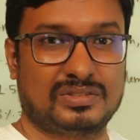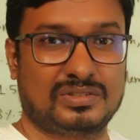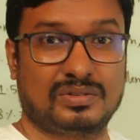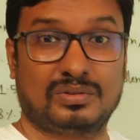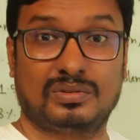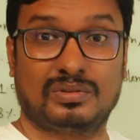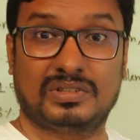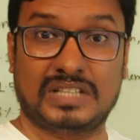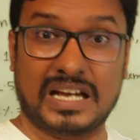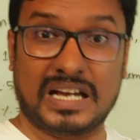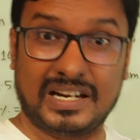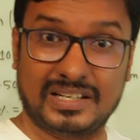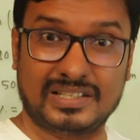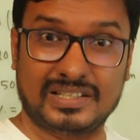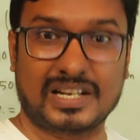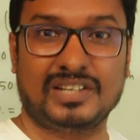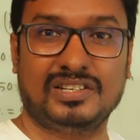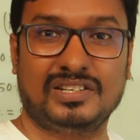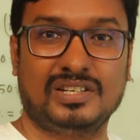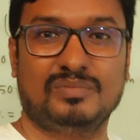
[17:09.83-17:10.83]
So that
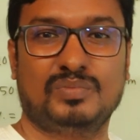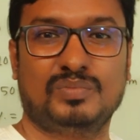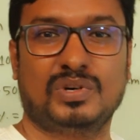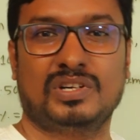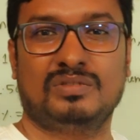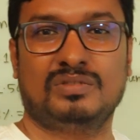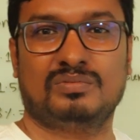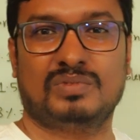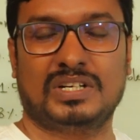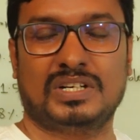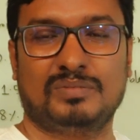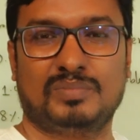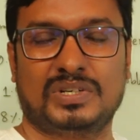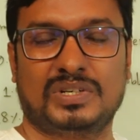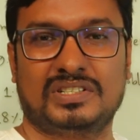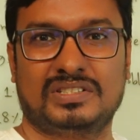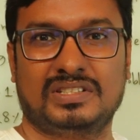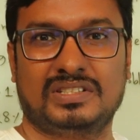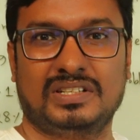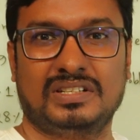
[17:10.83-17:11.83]

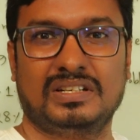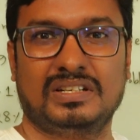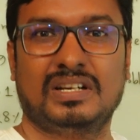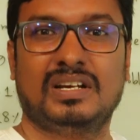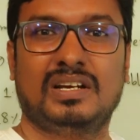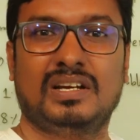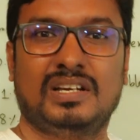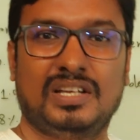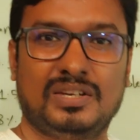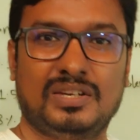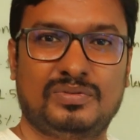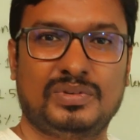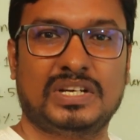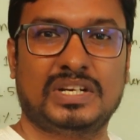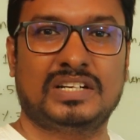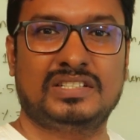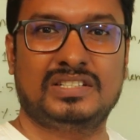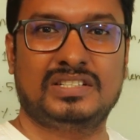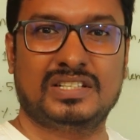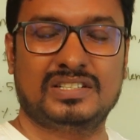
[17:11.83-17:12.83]
19.1%, if we
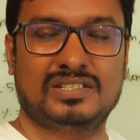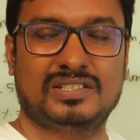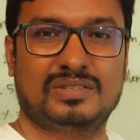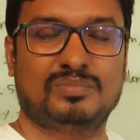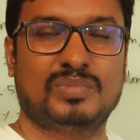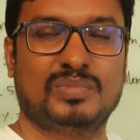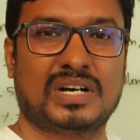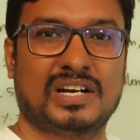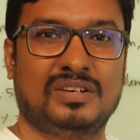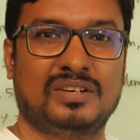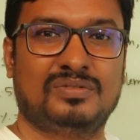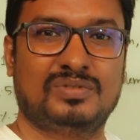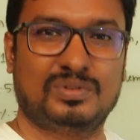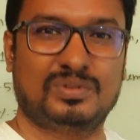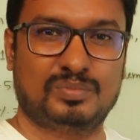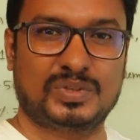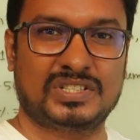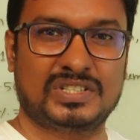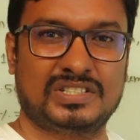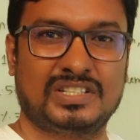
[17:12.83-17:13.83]
adjust by
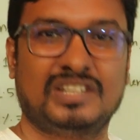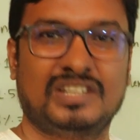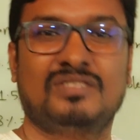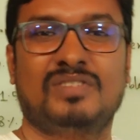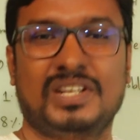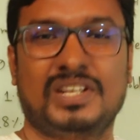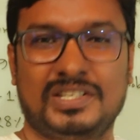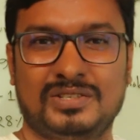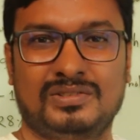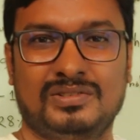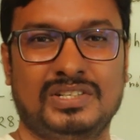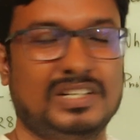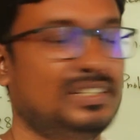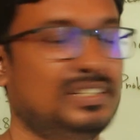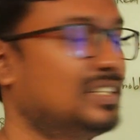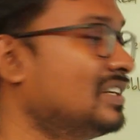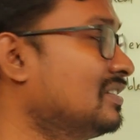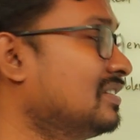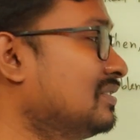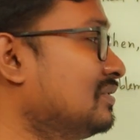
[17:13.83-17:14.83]
4% inflation
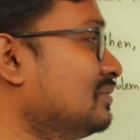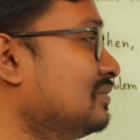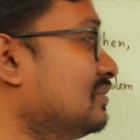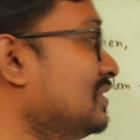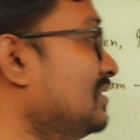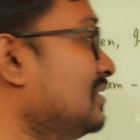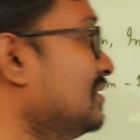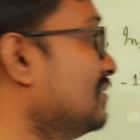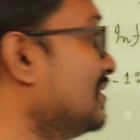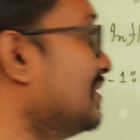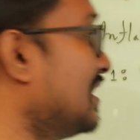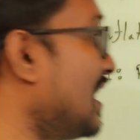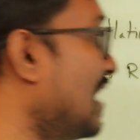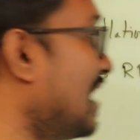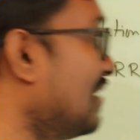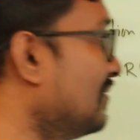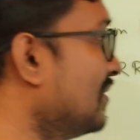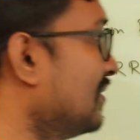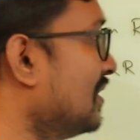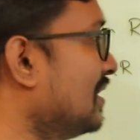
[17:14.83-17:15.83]
rate, then we will
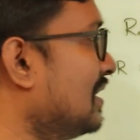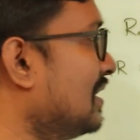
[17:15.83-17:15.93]
have